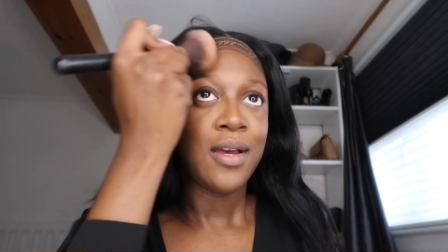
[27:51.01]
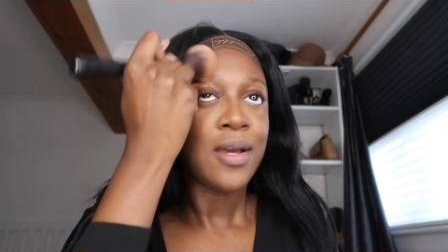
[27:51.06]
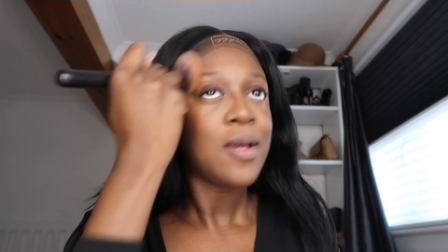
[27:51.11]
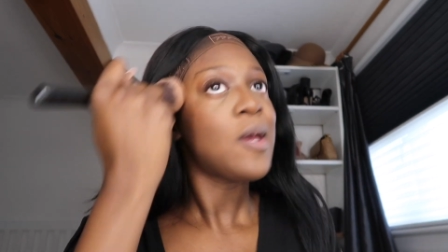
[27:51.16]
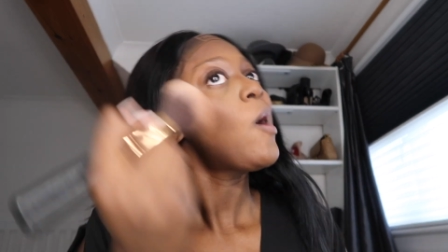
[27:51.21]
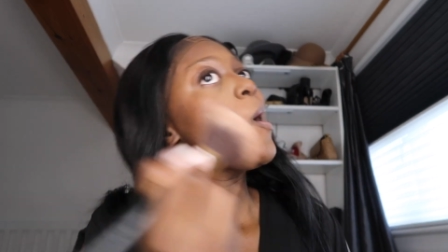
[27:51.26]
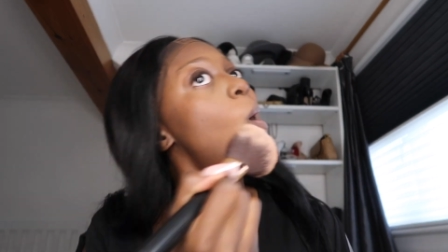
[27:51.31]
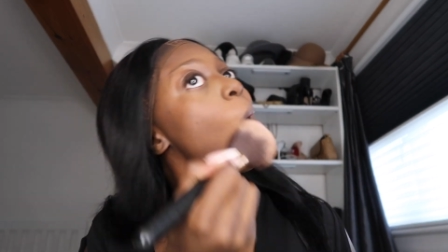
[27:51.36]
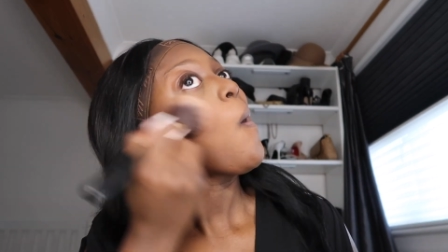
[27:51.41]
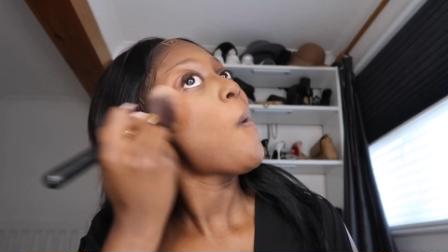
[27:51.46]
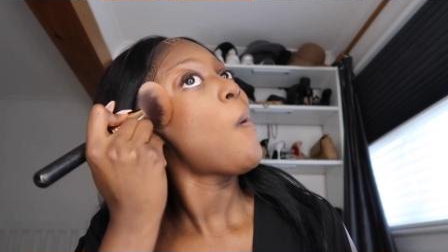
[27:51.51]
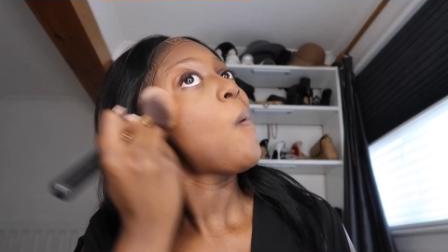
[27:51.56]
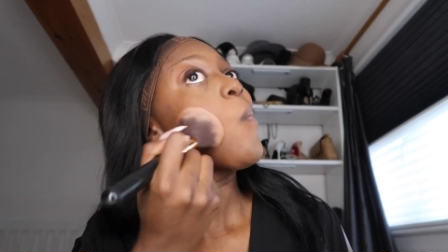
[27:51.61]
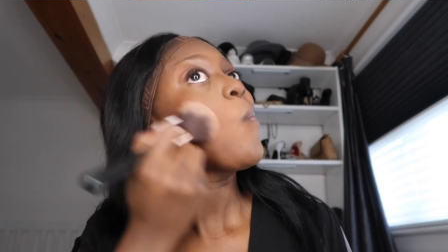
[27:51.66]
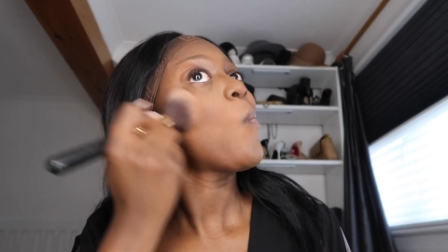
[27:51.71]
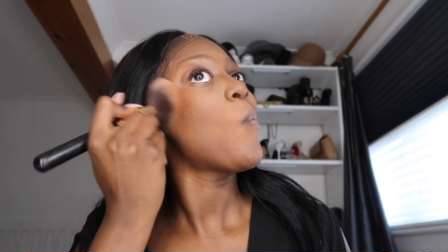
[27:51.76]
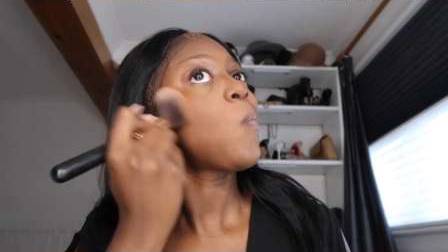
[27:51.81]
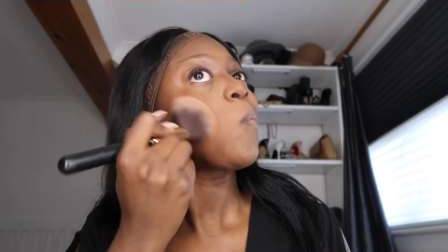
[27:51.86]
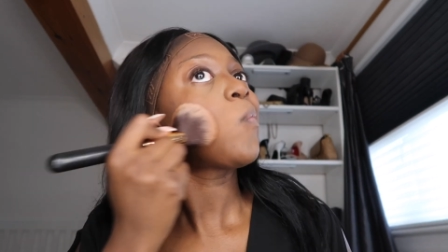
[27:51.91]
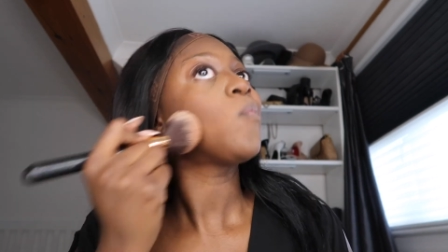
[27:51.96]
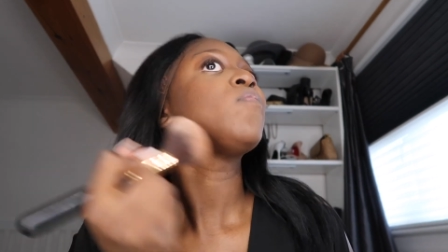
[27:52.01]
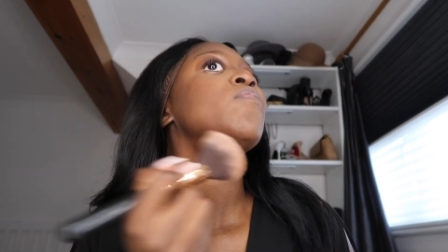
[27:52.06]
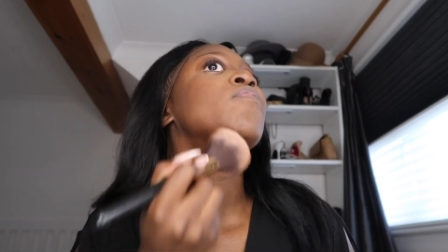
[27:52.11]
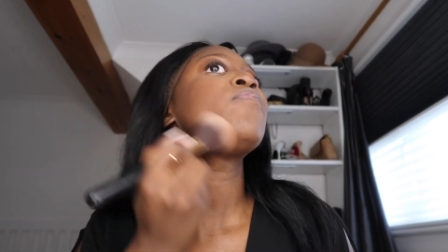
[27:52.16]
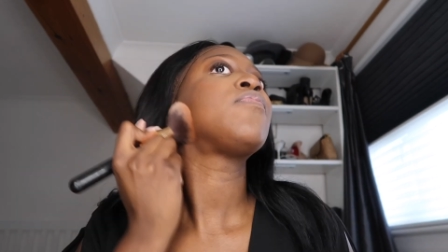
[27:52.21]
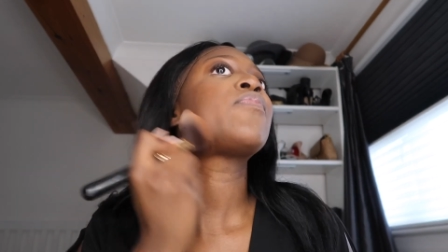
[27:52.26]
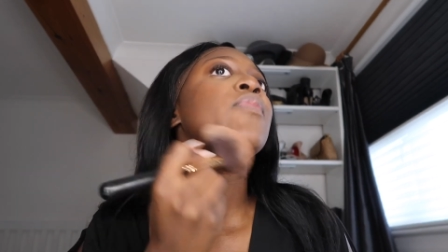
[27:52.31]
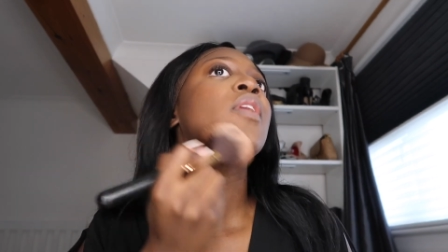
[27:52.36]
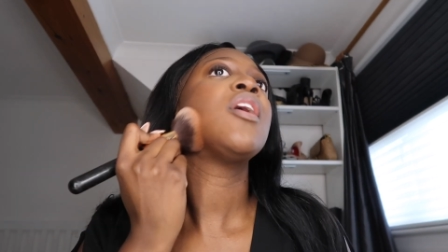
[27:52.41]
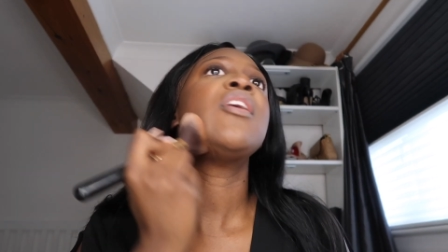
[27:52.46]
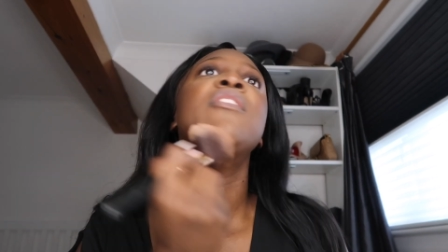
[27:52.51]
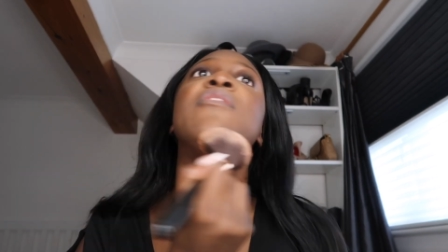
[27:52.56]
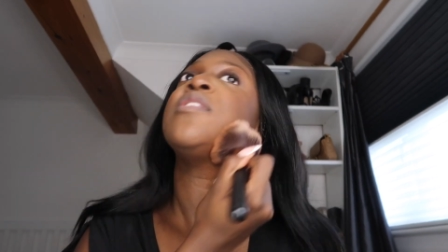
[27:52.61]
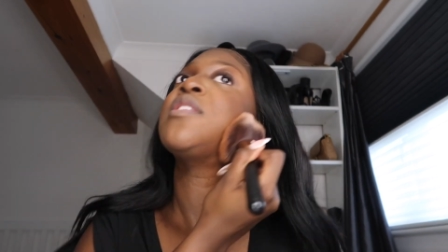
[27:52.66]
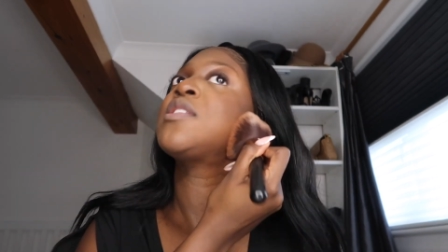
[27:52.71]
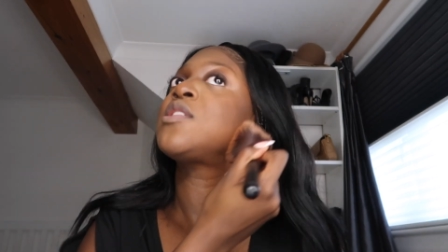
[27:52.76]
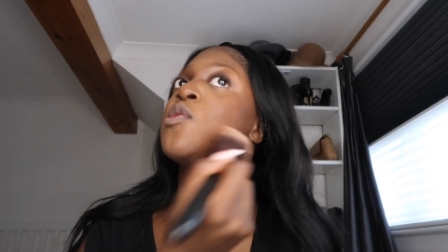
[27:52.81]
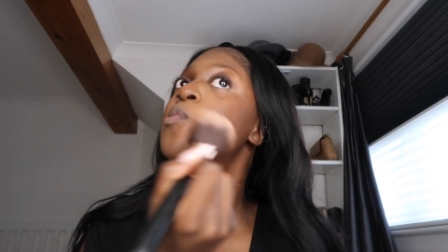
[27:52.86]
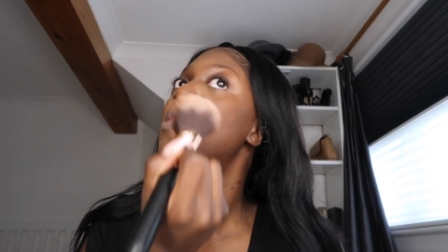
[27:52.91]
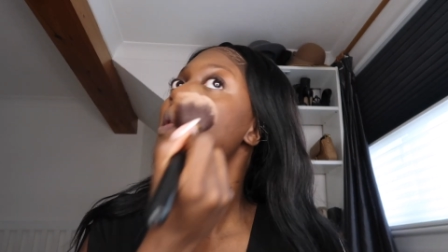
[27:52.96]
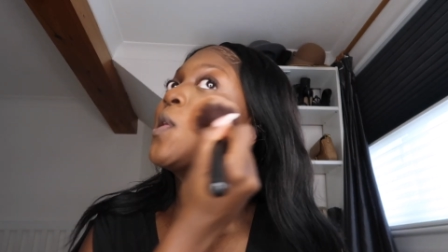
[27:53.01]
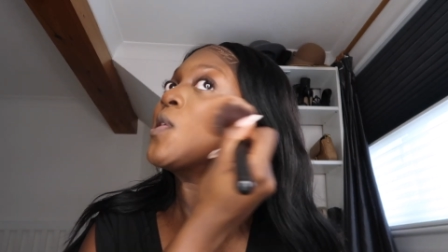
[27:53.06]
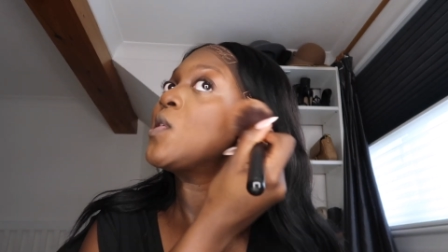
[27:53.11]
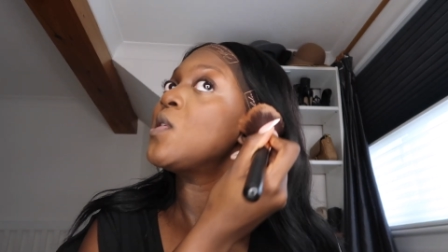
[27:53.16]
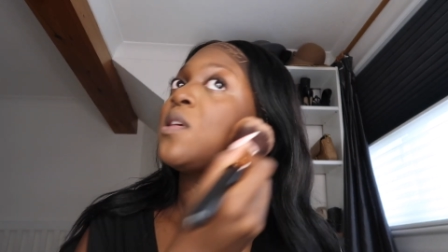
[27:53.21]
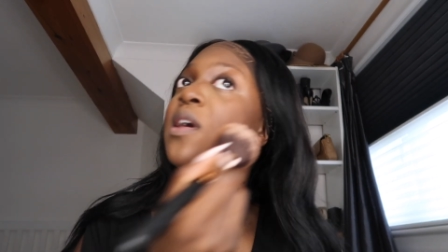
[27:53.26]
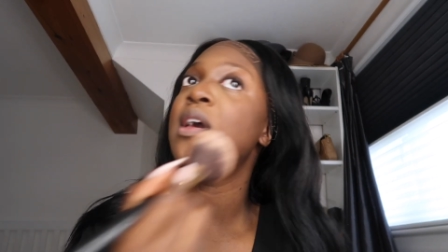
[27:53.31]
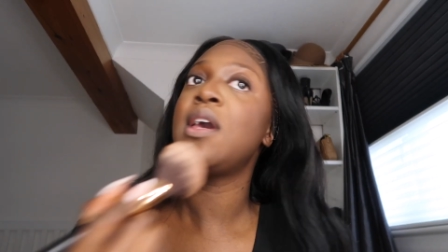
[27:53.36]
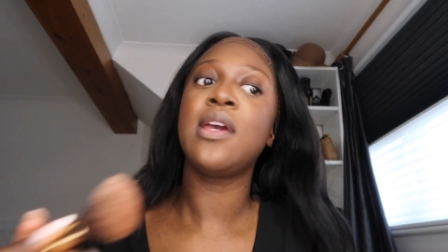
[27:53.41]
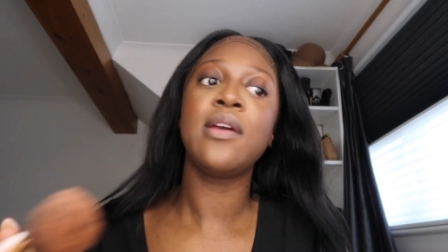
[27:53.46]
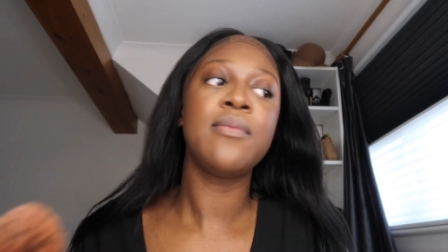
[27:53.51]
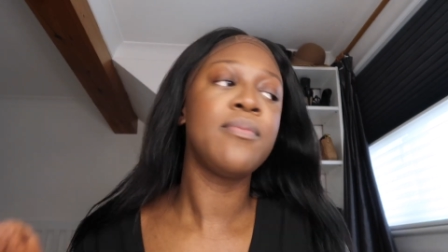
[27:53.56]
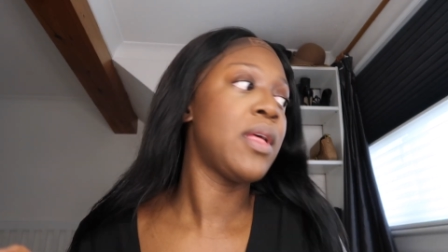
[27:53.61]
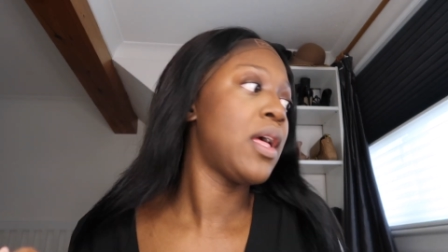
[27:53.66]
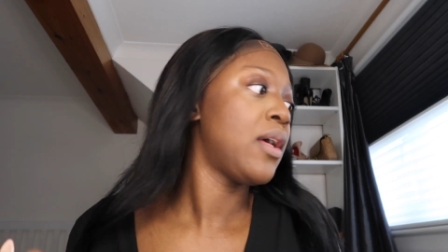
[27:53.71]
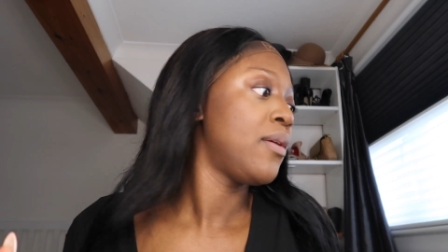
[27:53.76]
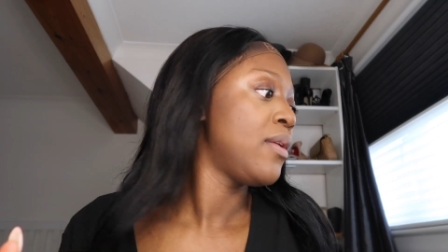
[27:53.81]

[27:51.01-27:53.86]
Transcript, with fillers: okay. Hopefully it doesn't rain today.